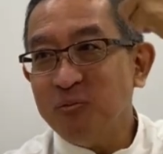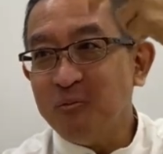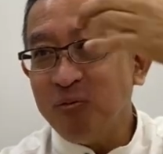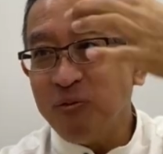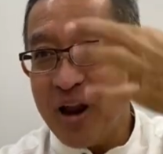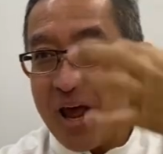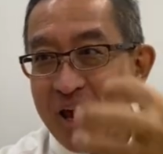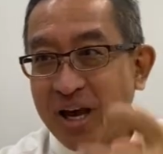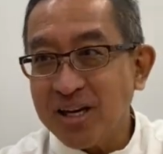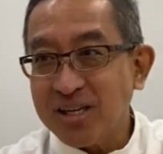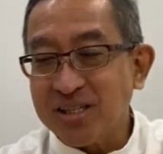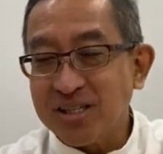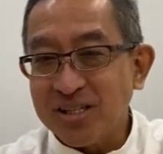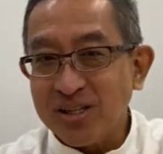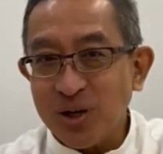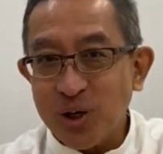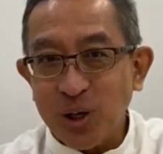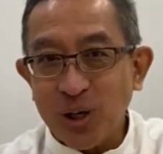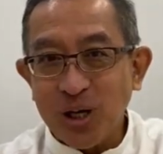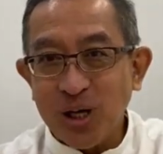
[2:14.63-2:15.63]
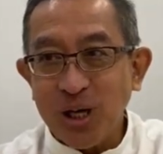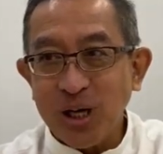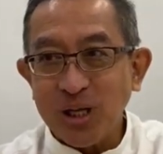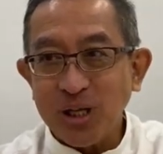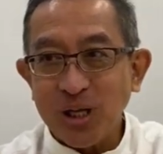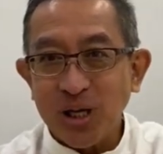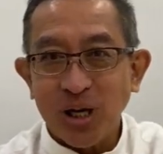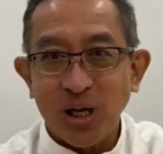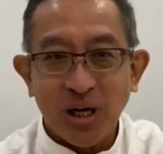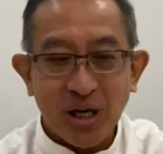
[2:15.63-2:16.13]
flakes or
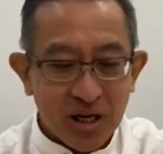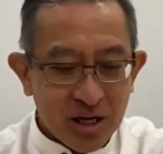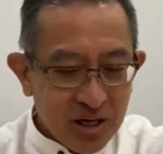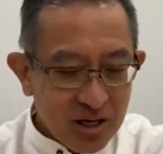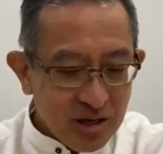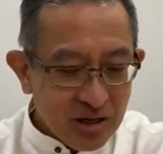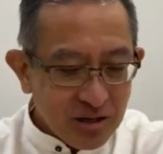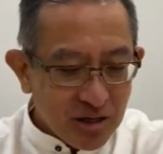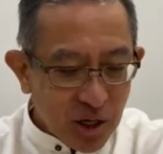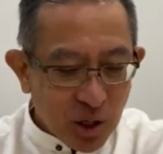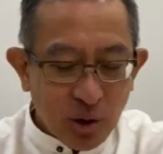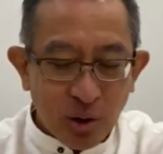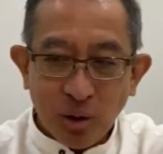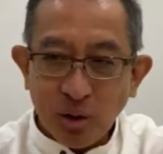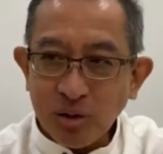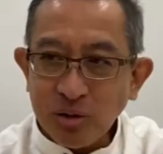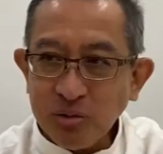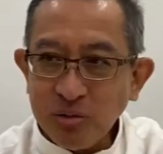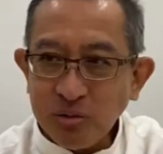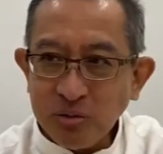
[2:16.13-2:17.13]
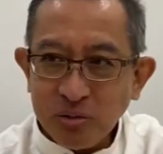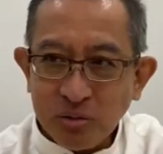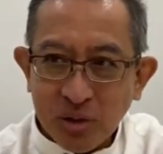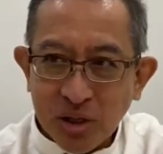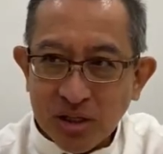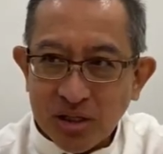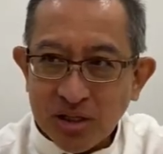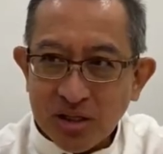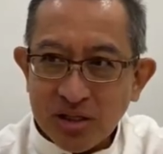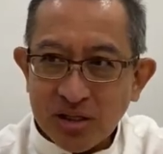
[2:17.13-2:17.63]
glitter. The gold
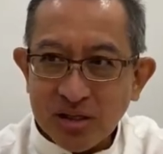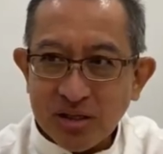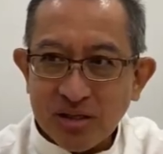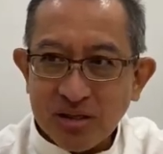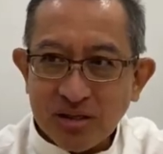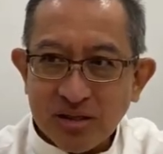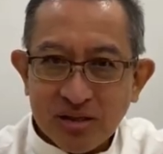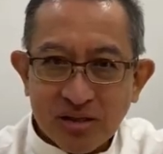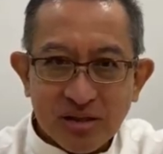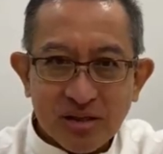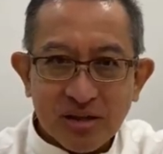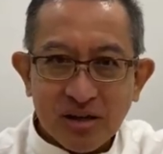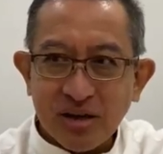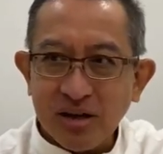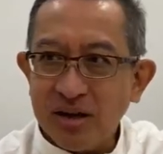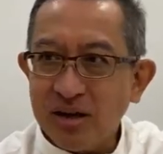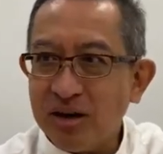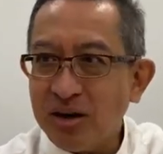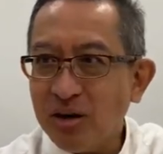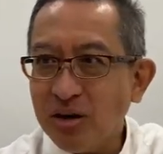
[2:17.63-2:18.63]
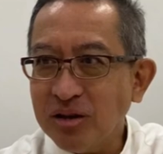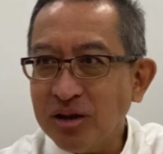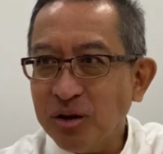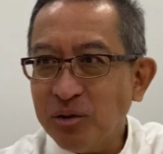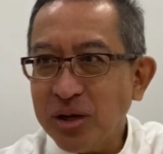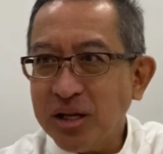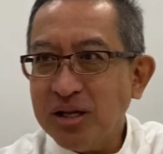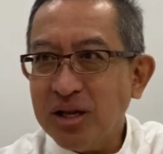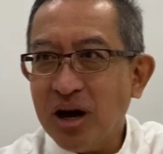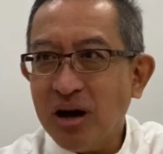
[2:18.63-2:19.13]
was all the
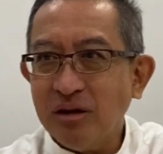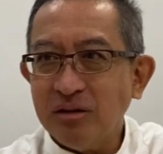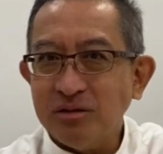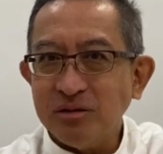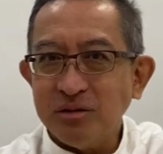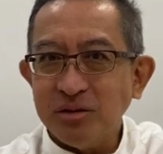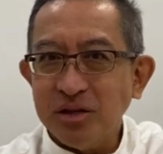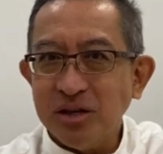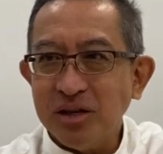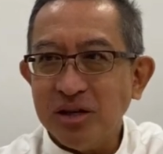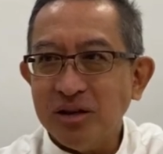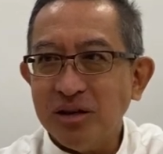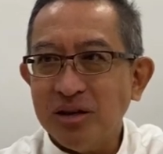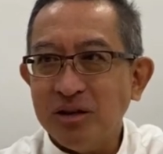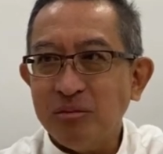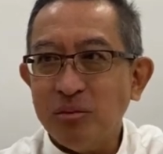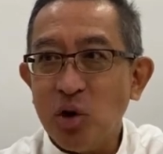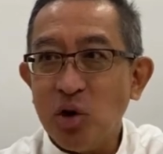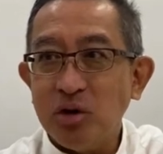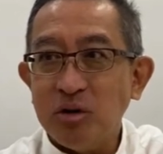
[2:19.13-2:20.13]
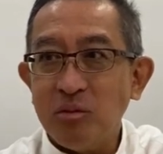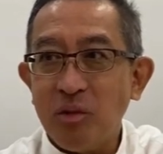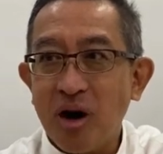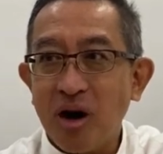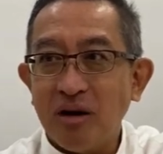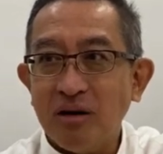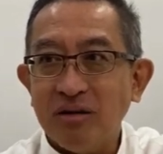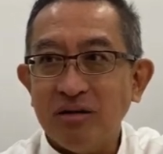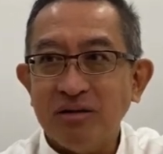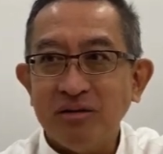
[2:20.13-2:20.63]
way down to the bone
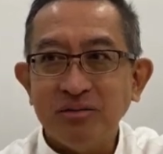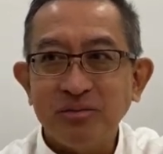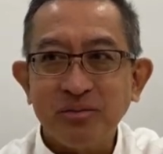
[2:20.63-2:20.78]
marrow."